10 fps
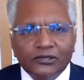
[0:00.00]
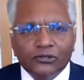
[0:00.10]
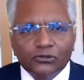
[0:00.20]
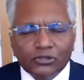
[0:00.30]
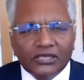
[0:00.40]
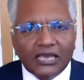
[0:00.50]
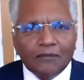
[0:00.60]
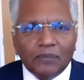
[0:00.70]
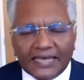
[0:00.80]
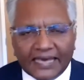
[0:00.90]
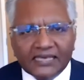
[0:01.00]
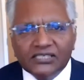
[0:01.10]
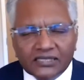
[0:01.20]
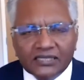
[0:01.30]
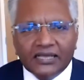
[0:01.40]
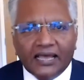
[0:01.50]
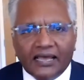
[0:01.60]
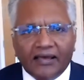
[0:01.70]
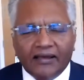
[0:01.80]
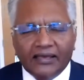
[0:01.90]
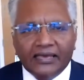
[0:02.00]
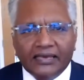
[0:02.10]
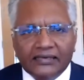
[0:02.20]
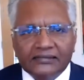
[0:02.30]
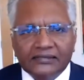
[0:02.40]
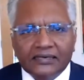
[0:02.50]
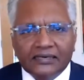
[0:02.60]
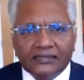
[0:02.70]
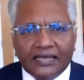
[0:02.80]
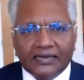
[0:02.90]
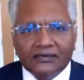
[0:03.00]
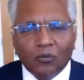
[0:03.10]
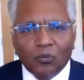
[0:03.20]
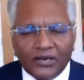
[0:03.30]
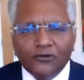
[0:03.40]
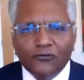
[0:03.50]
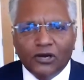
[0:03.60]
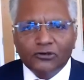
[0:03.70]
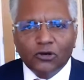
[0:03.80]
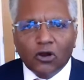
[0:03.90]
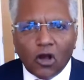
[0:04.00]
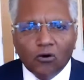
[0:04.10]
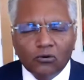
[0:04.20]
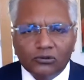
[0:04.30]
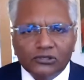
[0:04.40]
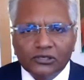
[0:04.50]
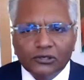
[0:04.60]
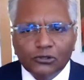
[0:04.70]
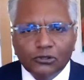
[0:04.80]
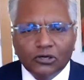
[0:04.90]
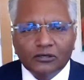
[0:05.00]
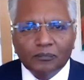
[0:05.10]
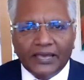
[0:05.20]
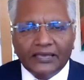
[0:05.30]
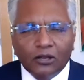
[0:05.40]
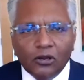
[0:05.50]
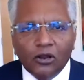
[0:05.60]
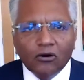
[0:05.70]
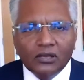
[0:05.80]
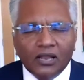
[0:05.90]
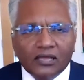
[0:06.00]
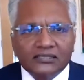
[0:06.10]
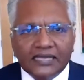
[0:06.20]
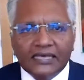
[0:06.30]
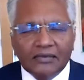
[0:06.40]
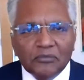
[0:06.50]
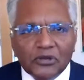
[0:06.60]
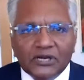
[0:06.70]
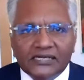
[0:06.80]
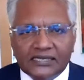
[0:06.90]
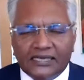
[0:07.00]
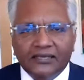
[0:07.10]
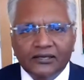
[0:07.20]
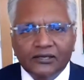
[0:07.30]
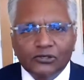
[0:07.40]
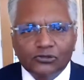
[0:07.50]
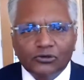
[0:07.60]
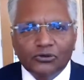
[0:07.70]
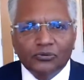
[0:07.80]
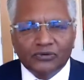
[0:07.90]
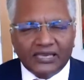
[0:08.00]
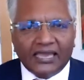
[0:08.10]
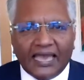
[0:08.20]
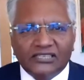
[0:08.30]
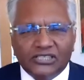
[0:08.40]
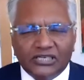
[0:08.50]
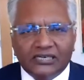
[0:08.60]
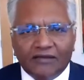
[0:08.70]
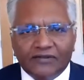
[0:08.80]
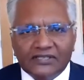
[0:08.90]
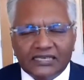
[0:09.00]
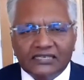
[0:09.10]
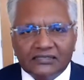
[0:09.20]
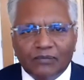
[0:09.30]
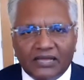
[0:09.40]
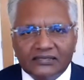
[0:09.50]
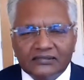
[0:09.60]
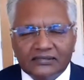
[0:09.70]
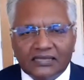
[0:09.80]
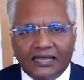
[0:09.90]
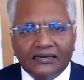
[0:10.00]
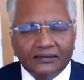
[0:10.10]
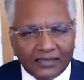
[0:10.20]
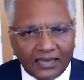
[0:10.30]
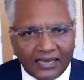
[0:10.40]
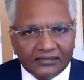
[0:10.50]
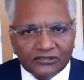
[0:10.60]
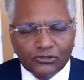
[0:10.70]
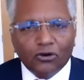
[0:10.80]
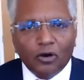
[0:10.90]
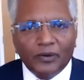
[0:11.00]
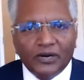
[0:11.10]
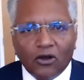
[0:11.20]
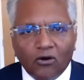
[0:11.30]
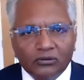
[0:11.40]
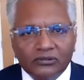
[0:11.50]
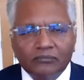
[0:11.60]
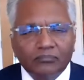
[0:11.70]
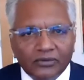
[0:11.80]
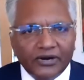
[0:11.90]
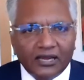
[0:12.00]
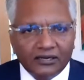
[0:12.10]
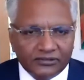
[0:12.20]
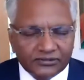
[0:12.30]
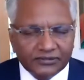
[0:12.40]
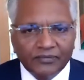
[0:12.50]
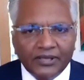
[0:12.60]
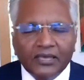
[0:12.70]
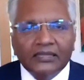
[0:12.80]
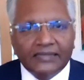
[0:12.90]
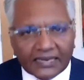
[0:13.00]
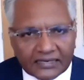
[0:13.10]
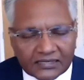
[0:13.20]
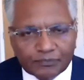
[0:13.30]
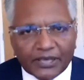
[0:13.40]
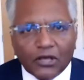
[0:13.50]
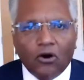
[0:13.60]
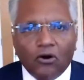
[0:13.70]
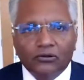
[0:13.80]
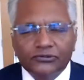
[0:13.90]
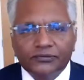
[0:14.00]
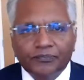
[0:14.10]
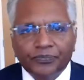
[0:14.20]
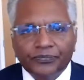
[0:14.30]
So the implication there is that when you've got your cold, you don't make long lasting immunity. So you catch it every six months and hence your common cold recurs. That is because